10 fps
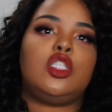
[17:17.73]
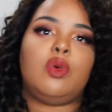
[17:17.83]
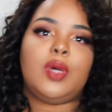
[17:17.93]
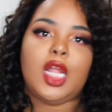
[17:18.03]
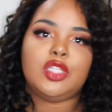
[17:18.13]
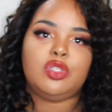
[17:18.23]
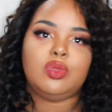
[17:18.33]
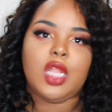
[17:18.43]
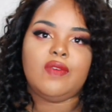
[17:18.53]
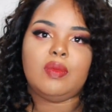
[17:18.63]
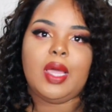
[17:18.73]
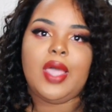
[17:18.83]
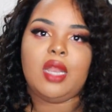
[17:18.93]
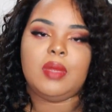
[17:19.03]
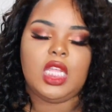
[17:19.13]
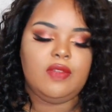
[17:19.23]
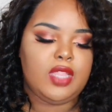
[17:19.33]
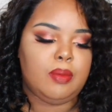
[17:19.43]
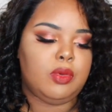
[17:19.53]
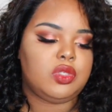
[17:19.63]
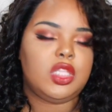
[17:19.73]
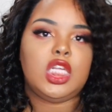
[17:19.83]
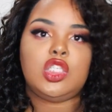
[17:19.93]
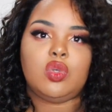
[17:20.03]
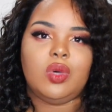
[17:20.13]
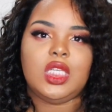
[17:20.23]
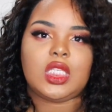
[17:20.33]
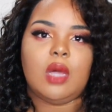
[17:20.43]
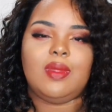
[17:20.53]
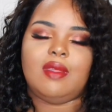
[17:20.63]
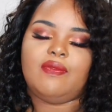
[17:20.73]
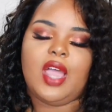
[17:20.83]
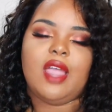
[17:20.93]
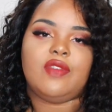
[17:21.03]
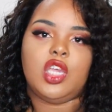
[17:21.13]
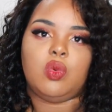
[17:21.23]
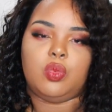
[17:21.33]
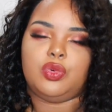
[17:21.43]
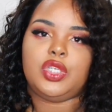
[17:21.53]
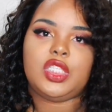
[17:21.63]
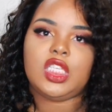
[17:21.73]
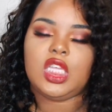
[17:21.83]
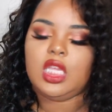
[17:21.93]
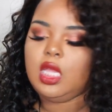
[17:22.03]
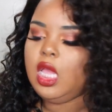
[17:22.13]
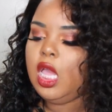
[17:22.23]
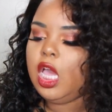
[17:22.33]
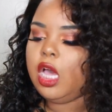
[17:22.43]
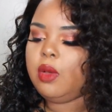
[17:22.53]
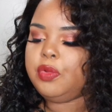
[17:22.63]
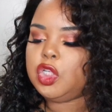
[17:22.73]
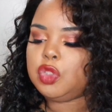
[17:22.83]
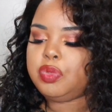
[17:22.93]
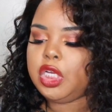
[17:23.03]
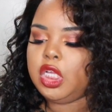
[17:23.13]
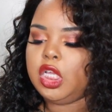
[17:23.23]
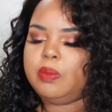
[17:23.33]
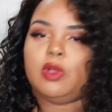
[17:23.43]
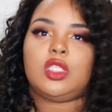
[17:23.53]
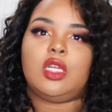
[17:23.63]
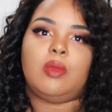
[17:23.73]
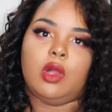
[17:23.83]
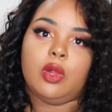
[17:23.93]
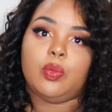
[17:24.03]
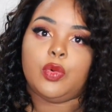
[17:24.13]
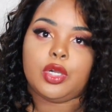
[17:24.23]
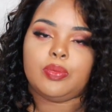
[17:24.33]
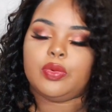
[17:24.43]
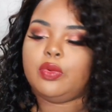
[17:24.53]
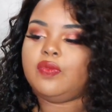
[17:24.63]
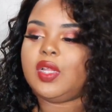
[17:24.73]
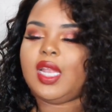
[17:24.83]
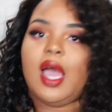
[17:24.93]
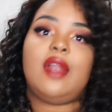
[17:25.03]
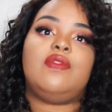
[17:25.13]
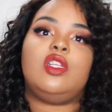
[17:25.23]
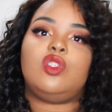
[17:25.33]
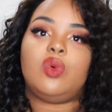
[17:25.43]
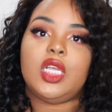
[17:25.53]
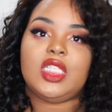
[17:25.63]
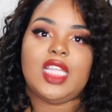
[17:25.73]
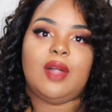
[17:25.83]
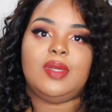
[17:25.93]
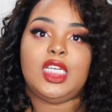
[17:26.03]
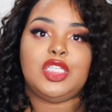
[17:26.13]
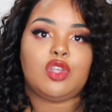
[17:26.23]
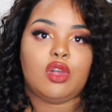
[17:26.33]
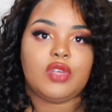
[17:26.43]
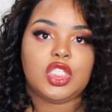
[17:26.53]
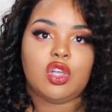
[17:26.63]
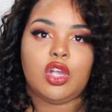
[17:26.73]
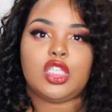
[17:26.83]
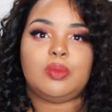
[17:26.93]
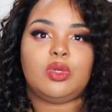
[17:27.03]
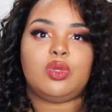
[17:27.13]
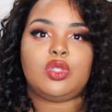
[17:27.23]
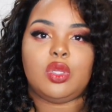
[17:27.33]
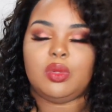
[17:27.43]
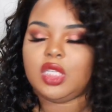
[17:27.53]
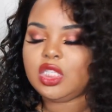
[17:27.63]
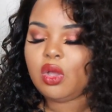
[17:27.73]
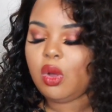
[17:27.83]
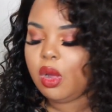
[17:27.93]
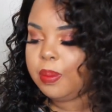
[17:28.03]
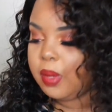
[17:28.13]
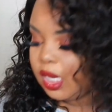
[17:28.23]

So what I do love about Adam and Eve that most of their toys come with a five-year warranty, um, which is pretty good. Most of them are waterproof. A lot of the toys nowadays are rechargeable, so these are all